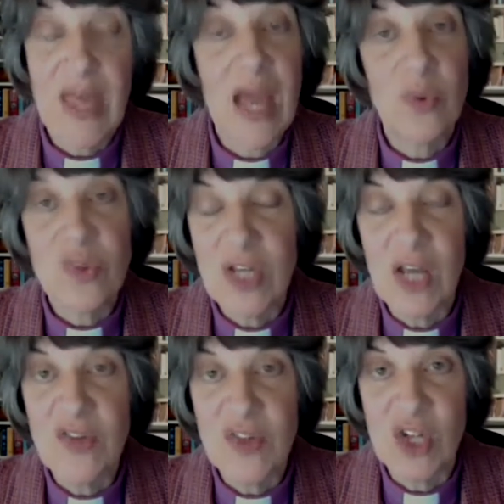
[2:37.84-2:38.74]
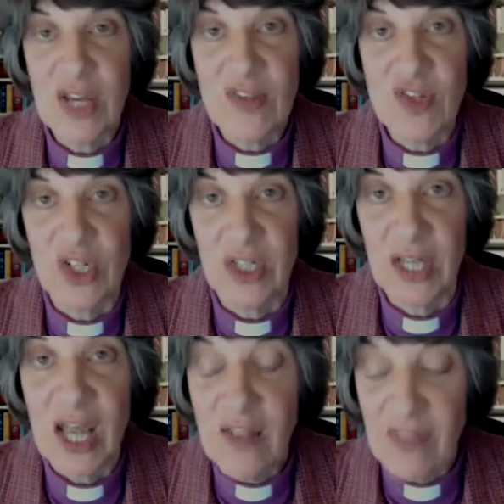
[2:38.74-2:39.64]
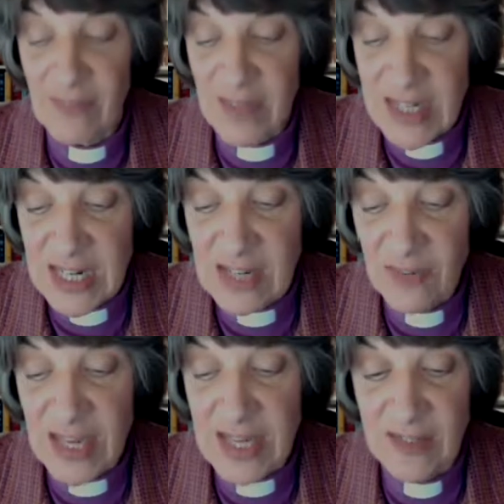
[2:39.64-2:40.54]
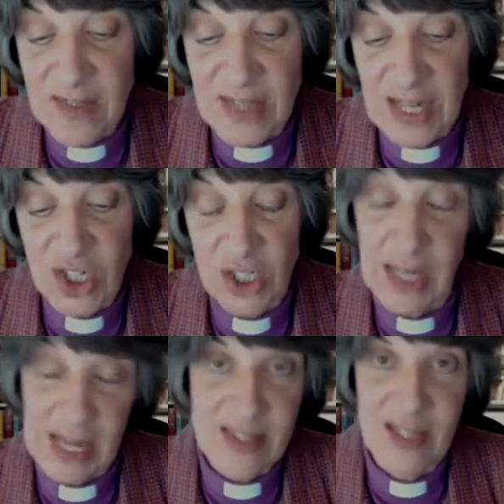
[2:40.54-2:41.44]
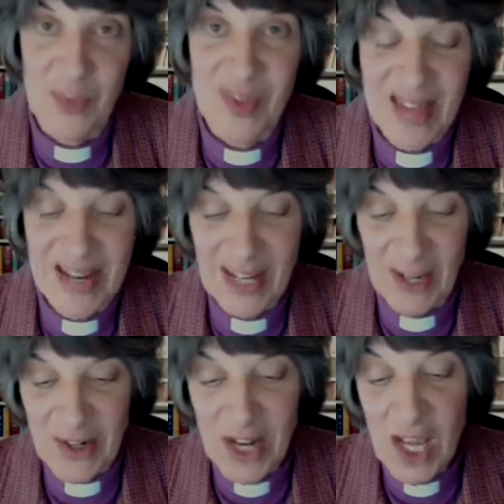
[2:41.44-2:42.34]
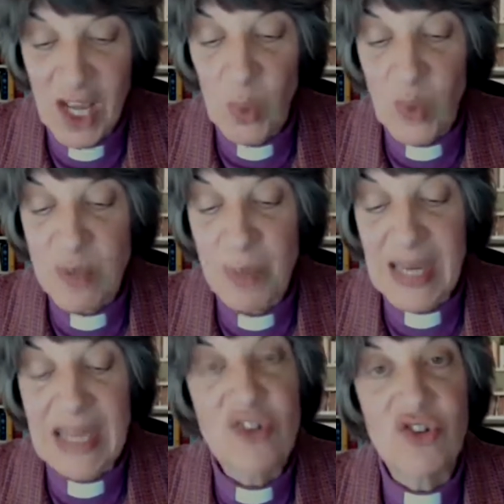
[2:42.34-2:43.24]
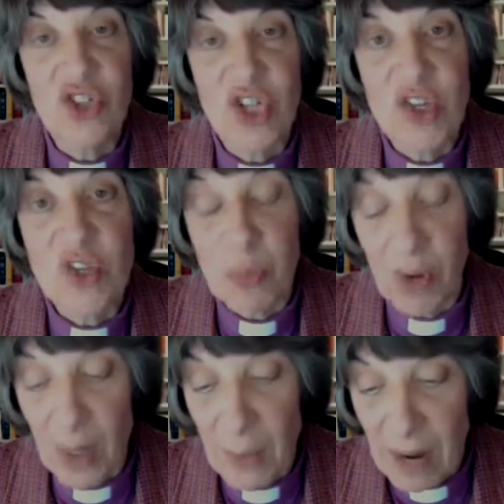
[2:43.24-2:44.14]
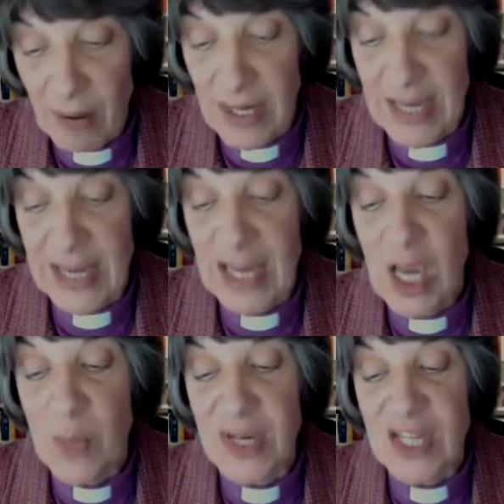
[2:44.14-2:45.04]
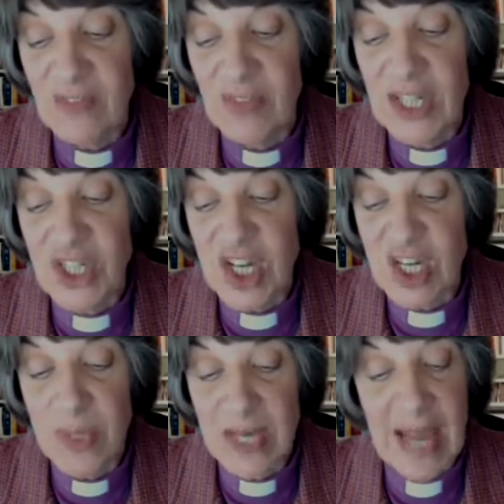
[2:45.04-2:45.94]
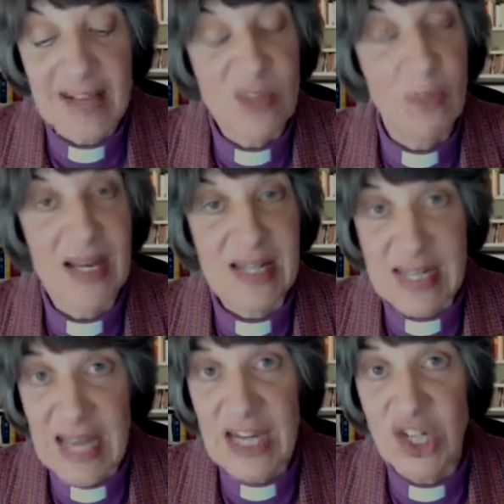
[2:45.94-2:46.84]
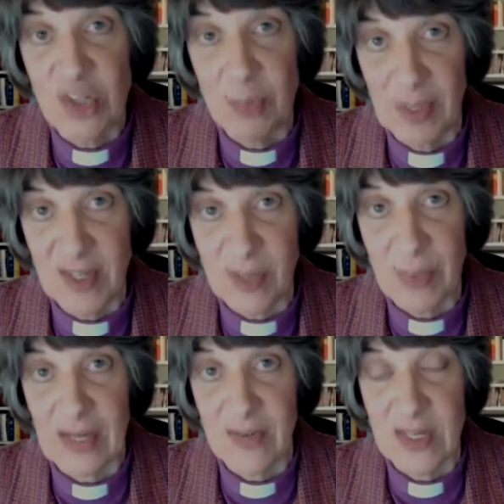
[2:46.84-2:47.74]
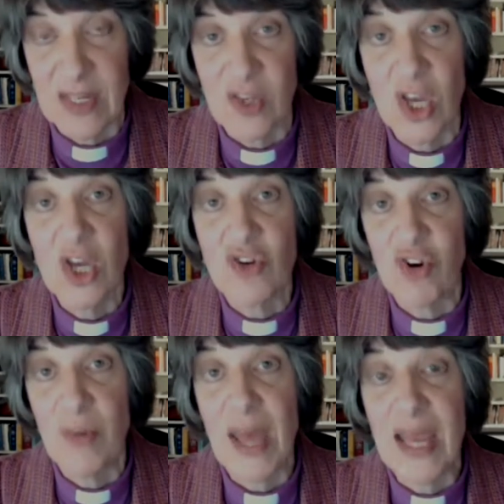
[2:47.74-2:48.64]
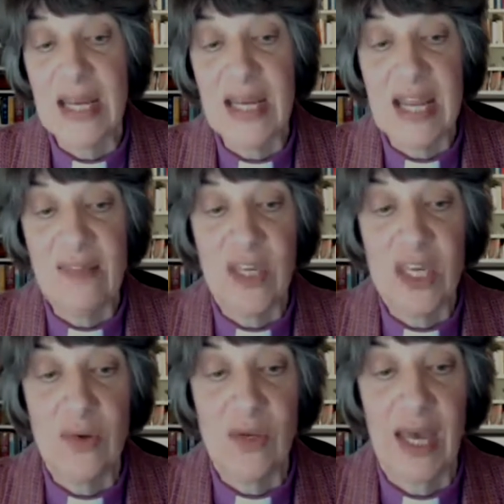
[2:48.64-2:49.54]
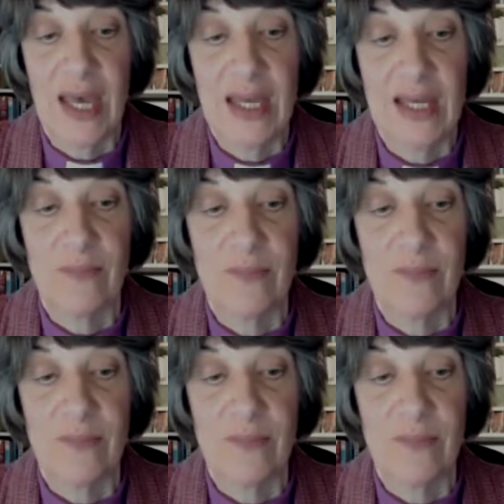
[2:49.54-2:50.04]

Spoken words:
There was no suggestion that the DV concession, as it was then known, was being introduced primarily because of a legitimate expectation by spouses to remain in the UK.